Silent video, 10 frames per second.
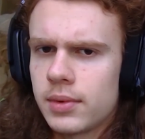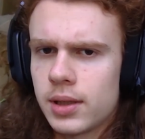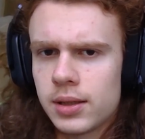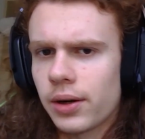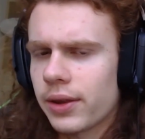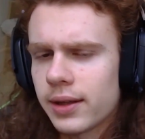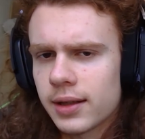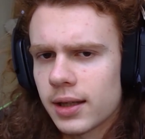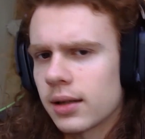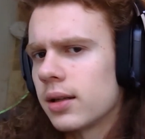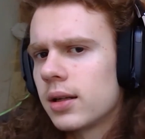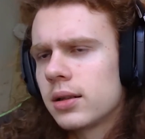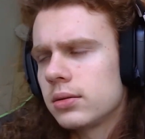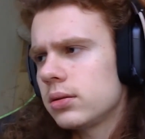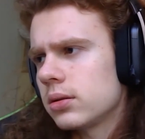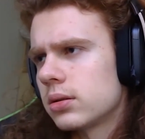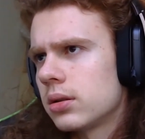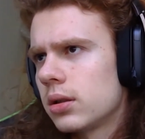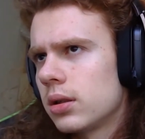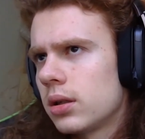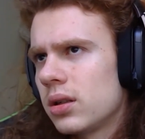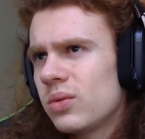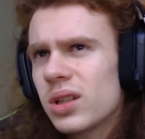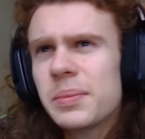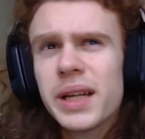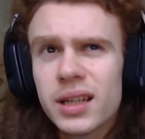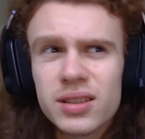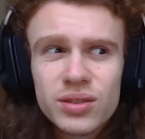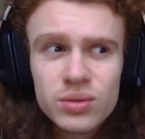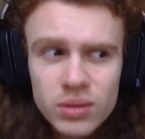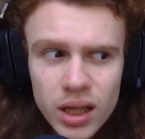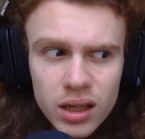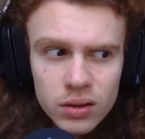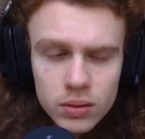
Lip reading: and you're thinking, what am I gonna do now?